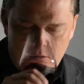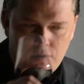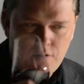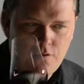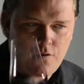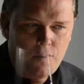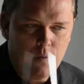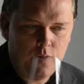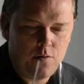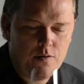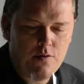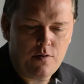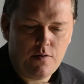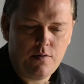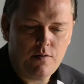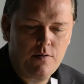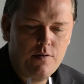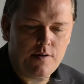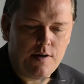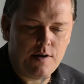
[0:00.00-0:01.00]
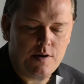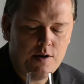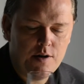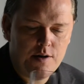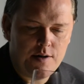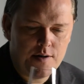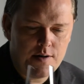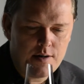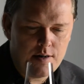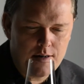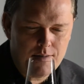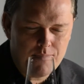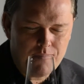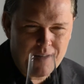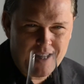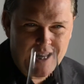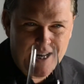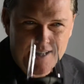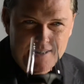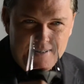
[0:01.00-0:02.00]
fruit, such as
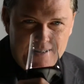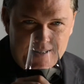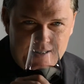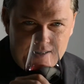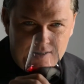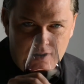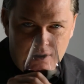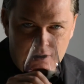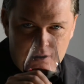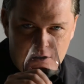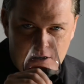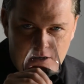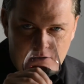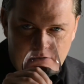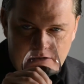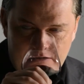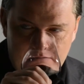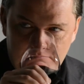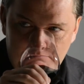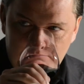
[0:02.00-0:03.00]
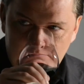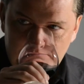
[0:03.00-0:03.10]
cassis, dark cherry,